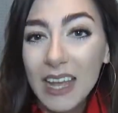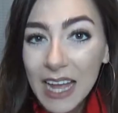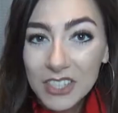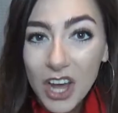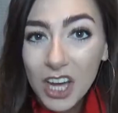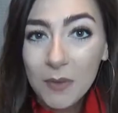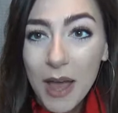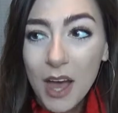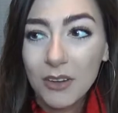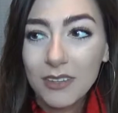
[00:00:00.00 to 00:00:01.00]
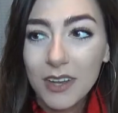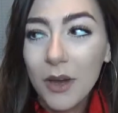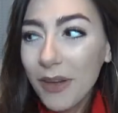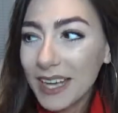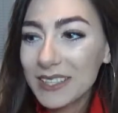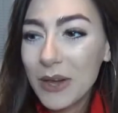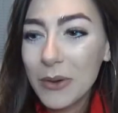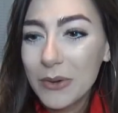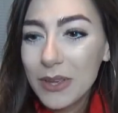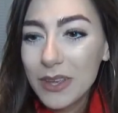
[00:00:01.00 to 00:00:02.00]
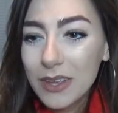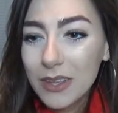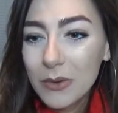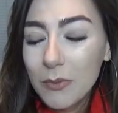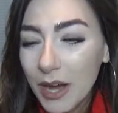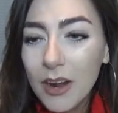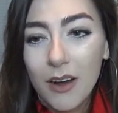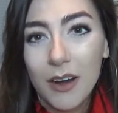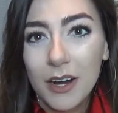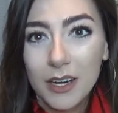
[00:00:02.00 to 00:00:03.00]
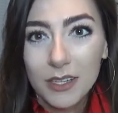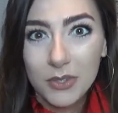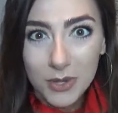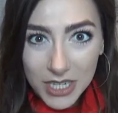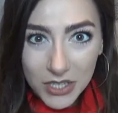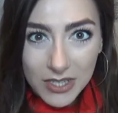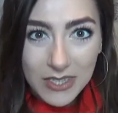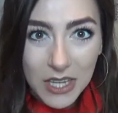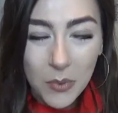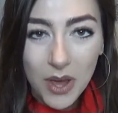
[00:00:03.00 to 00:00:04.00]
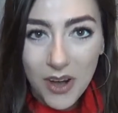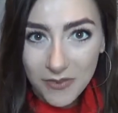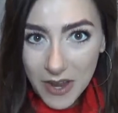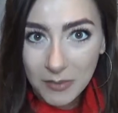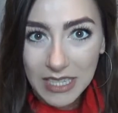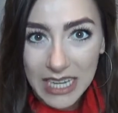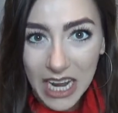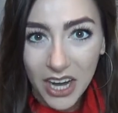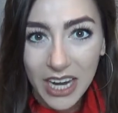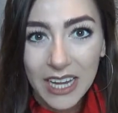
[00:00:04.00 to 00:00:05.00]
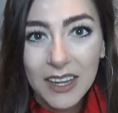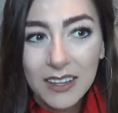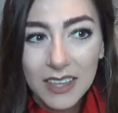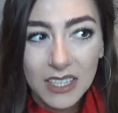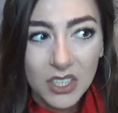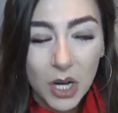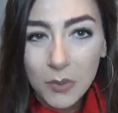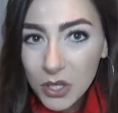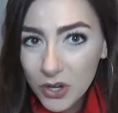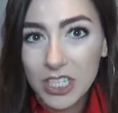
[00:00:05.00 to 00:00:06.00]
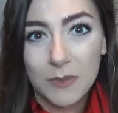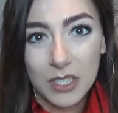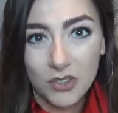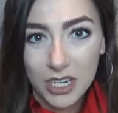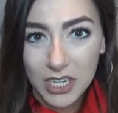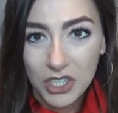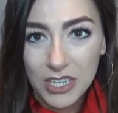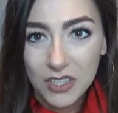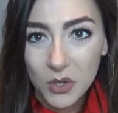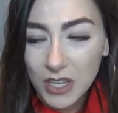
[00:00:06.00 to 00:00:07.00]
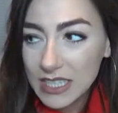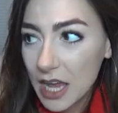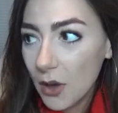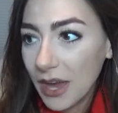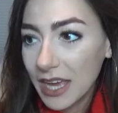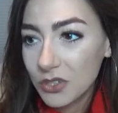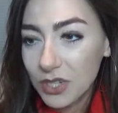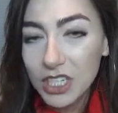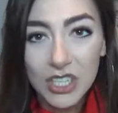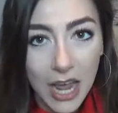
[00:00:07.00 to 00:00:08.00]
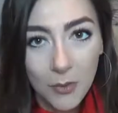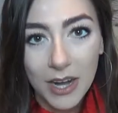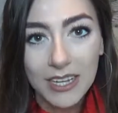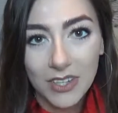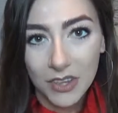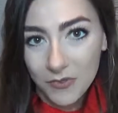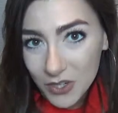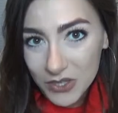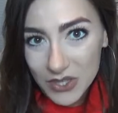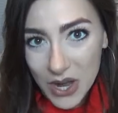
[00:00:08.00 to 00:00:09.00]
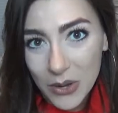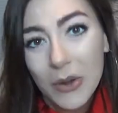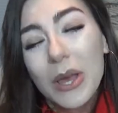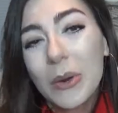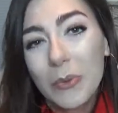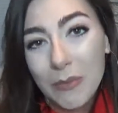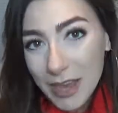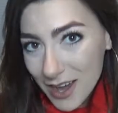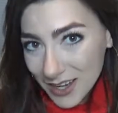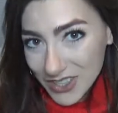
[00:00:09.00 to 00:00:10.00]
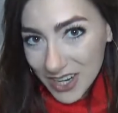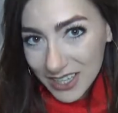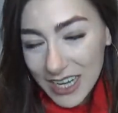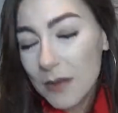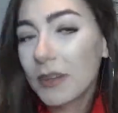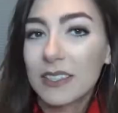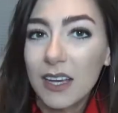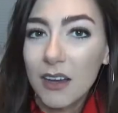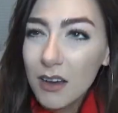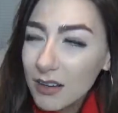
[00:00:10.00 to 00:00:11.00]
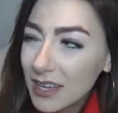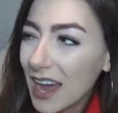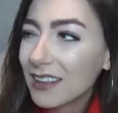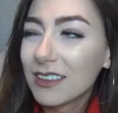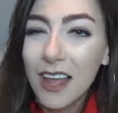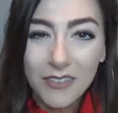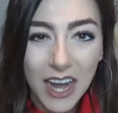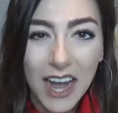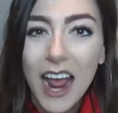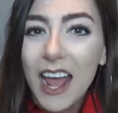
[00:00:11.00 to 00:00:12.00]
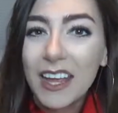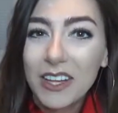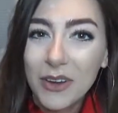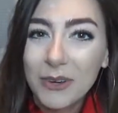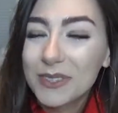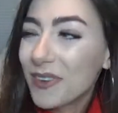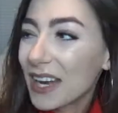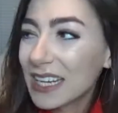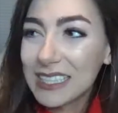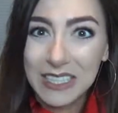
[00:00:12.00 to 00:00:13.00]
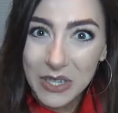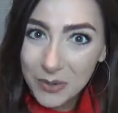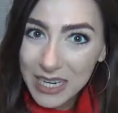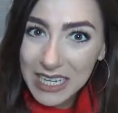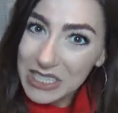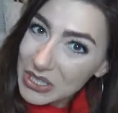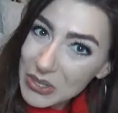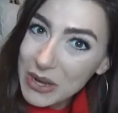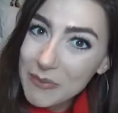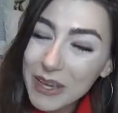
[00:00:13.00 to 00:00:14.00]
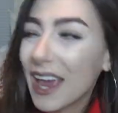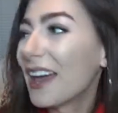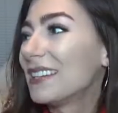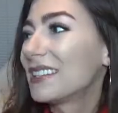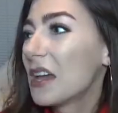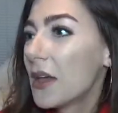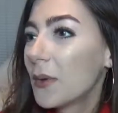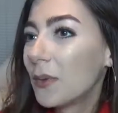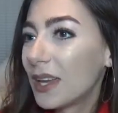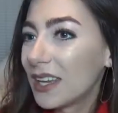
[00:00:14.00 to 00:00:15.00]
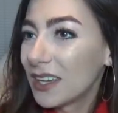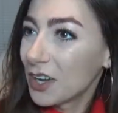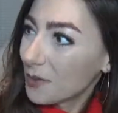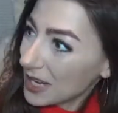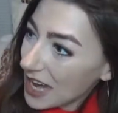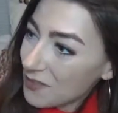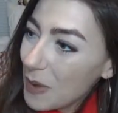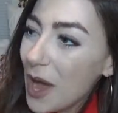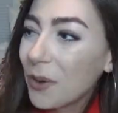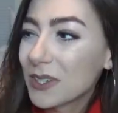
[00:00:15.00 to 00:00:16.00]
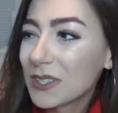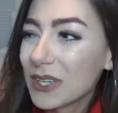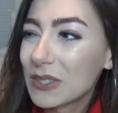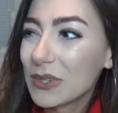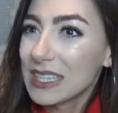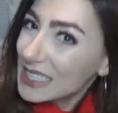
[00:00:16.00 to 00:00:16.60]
and talk about, okay, so what are traditions that you want our family to carry? Let's start with Christmas traditions. So I'll say, okay, a tradition I want is on the first snow, we make hot chocolate. And Blake's like, oh yeah, I love that. And you know, it was funny because this year we didn't get to do it because we didn't have power. So let's do it the